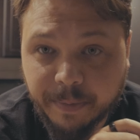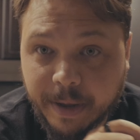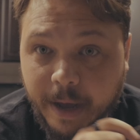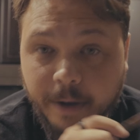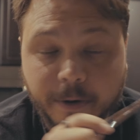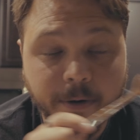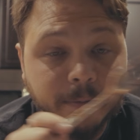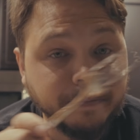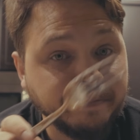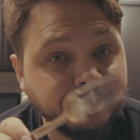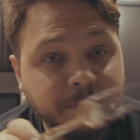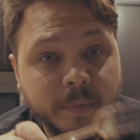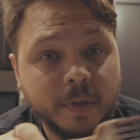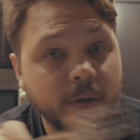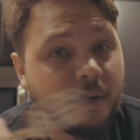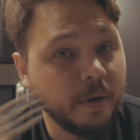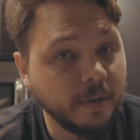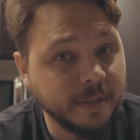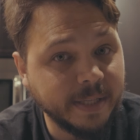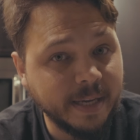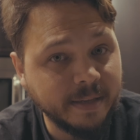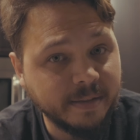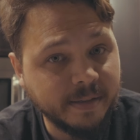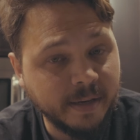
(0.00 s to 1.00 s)
powder. You
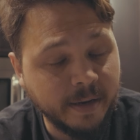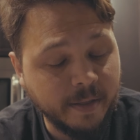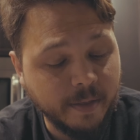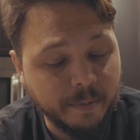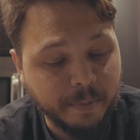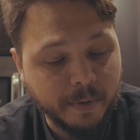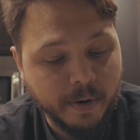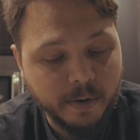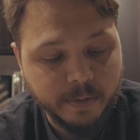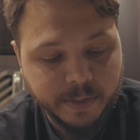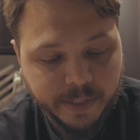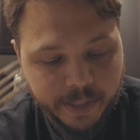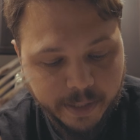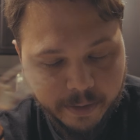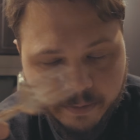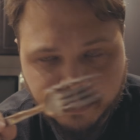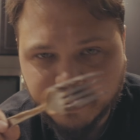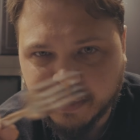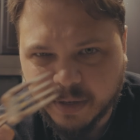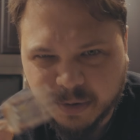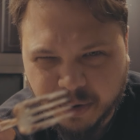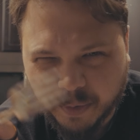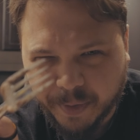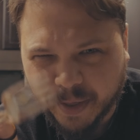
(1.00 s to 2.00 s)
don't taste any of the protein.
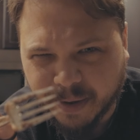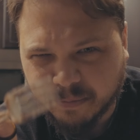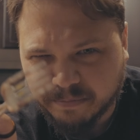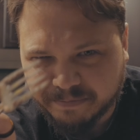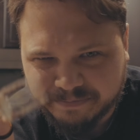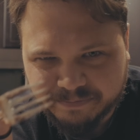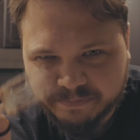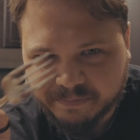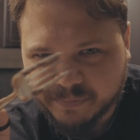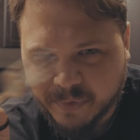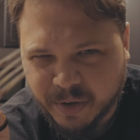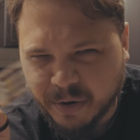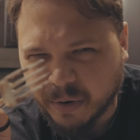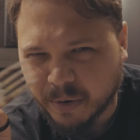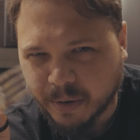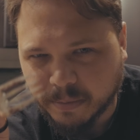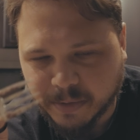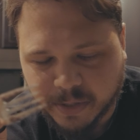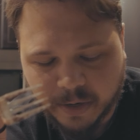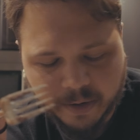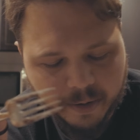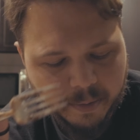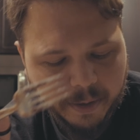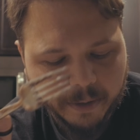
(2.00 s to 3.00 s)
You know that. You know what I'm
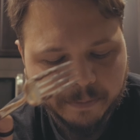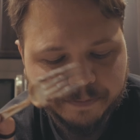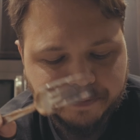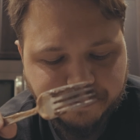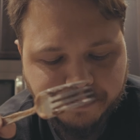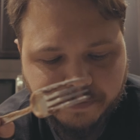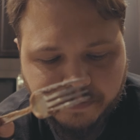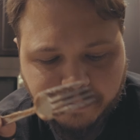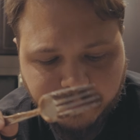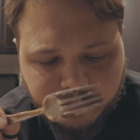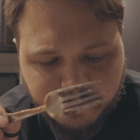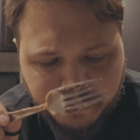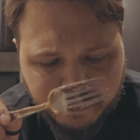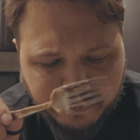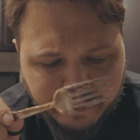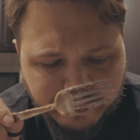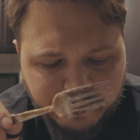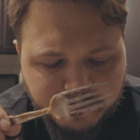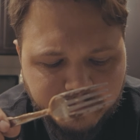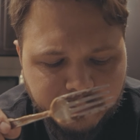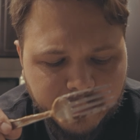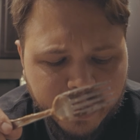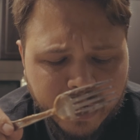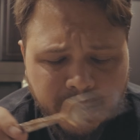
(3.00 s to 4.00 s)
talking about.
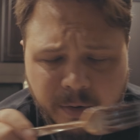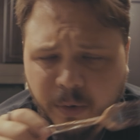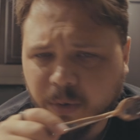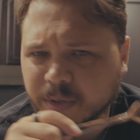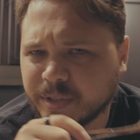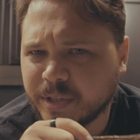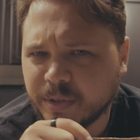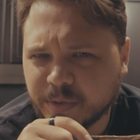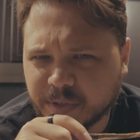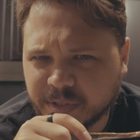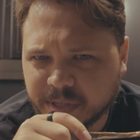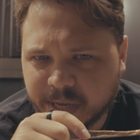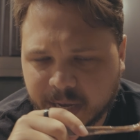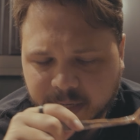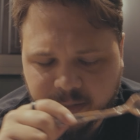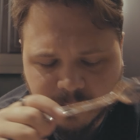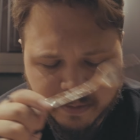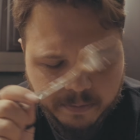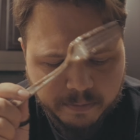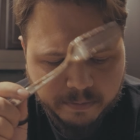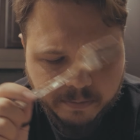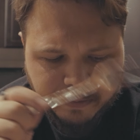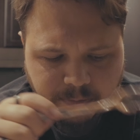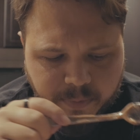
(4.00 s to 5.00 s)
Of course, it uses
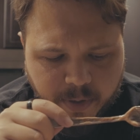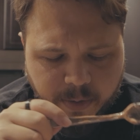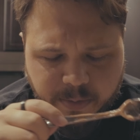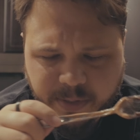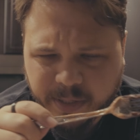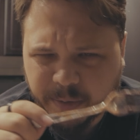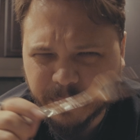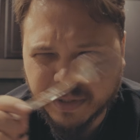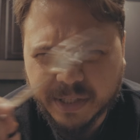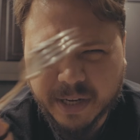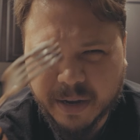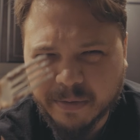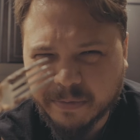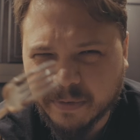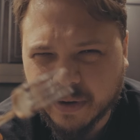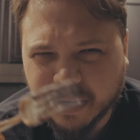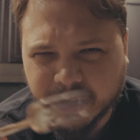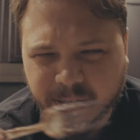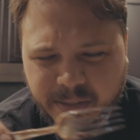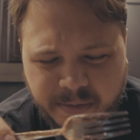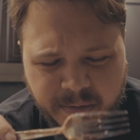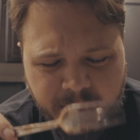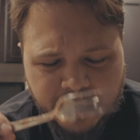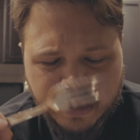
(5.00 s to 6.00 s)
casein protein, which I find
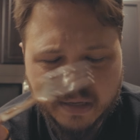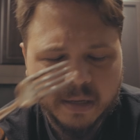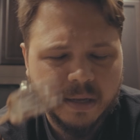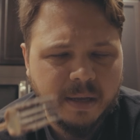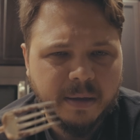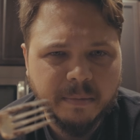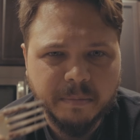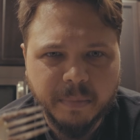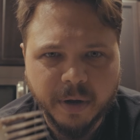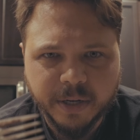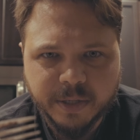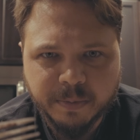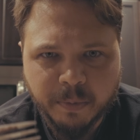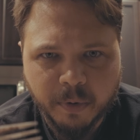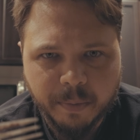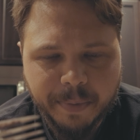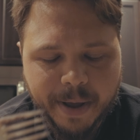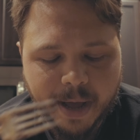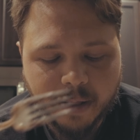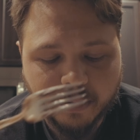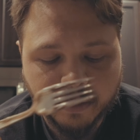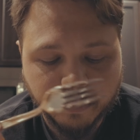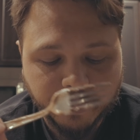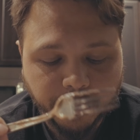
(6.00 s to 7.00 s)
is much more
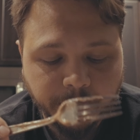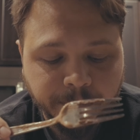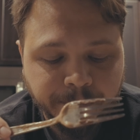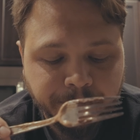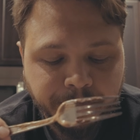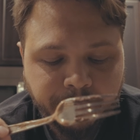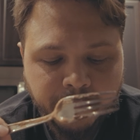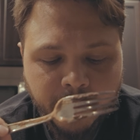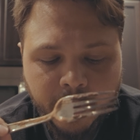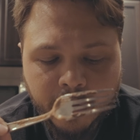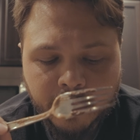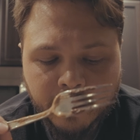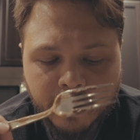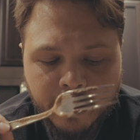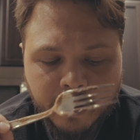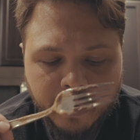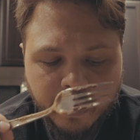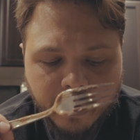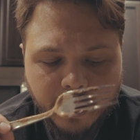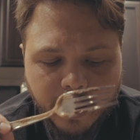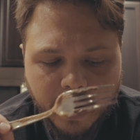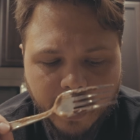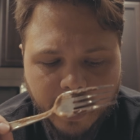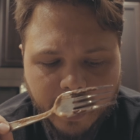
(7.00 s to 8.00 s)
palatable.
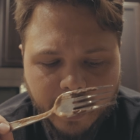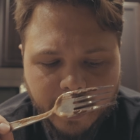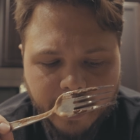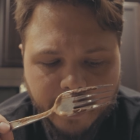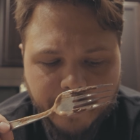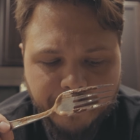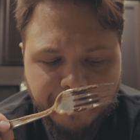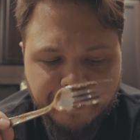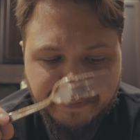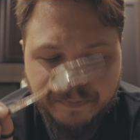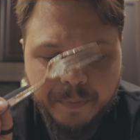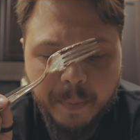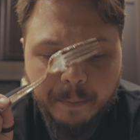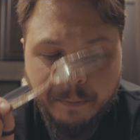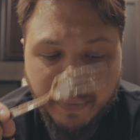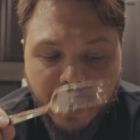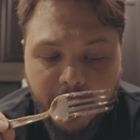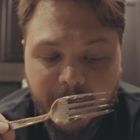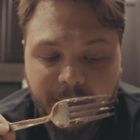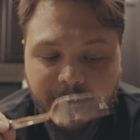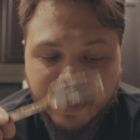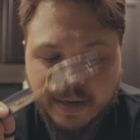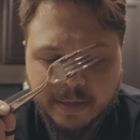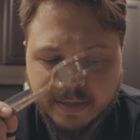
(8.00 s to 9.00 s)

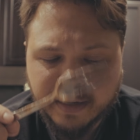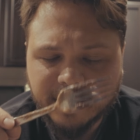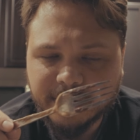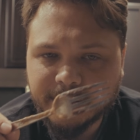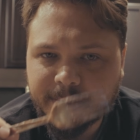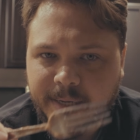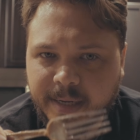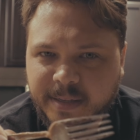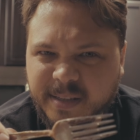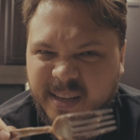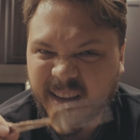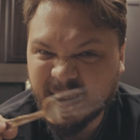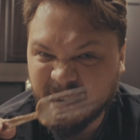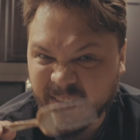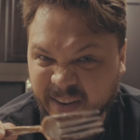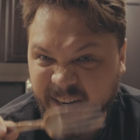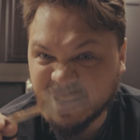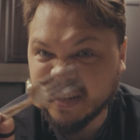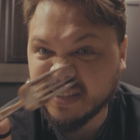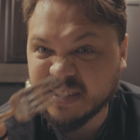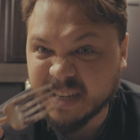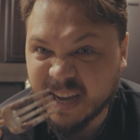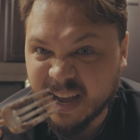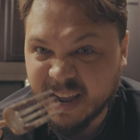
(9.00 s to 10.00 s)
But it does taste like kind of
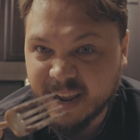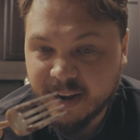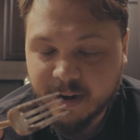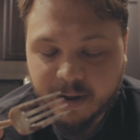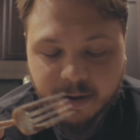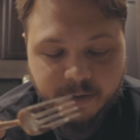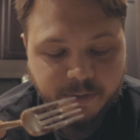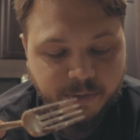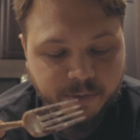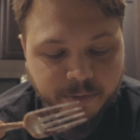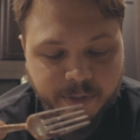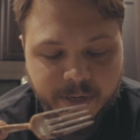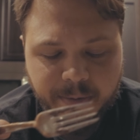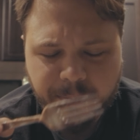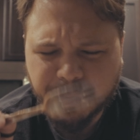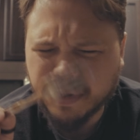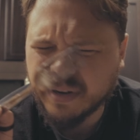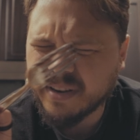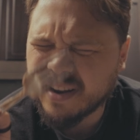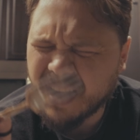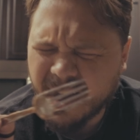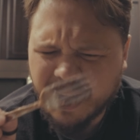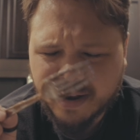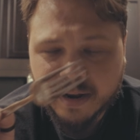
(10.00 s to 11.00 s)
like a diet ice cream,
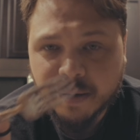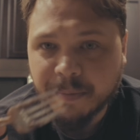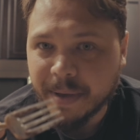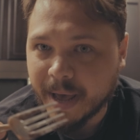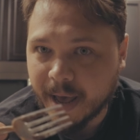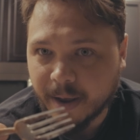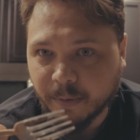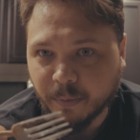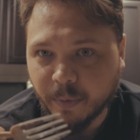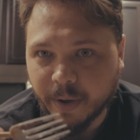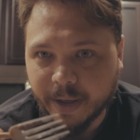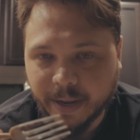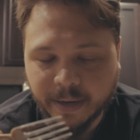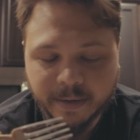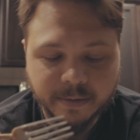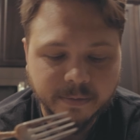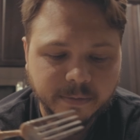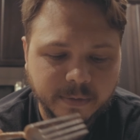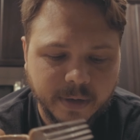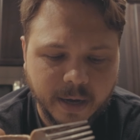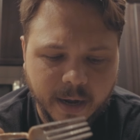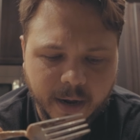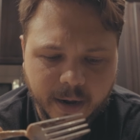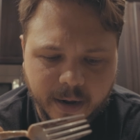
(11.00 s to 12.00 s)
but not in a bad way.
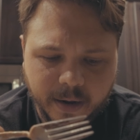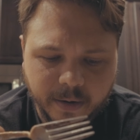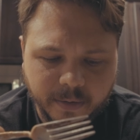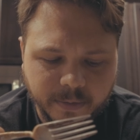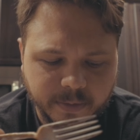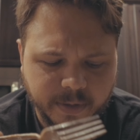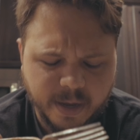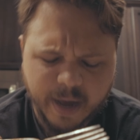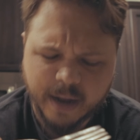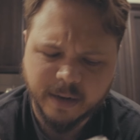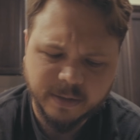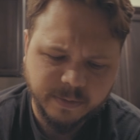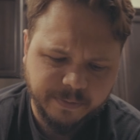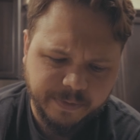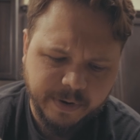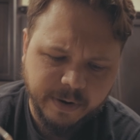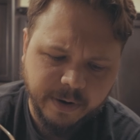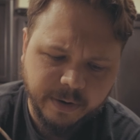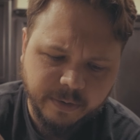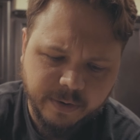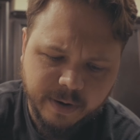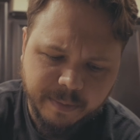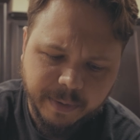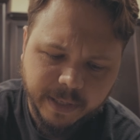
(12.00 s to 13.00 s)
God, it's very
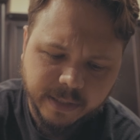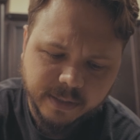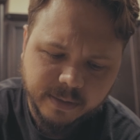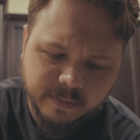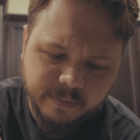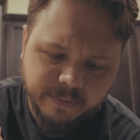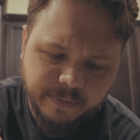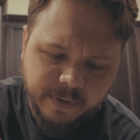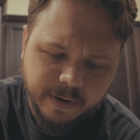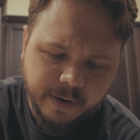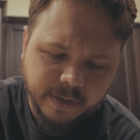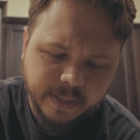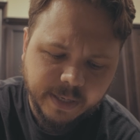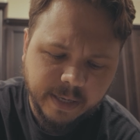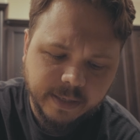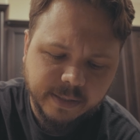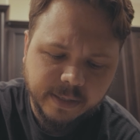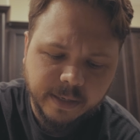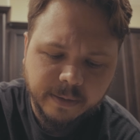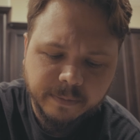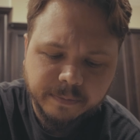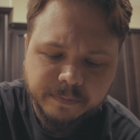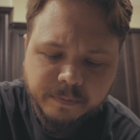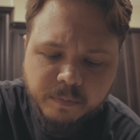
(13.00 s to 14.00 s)
creamy. It's very
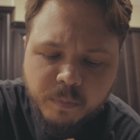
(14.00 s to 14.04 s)
tasty.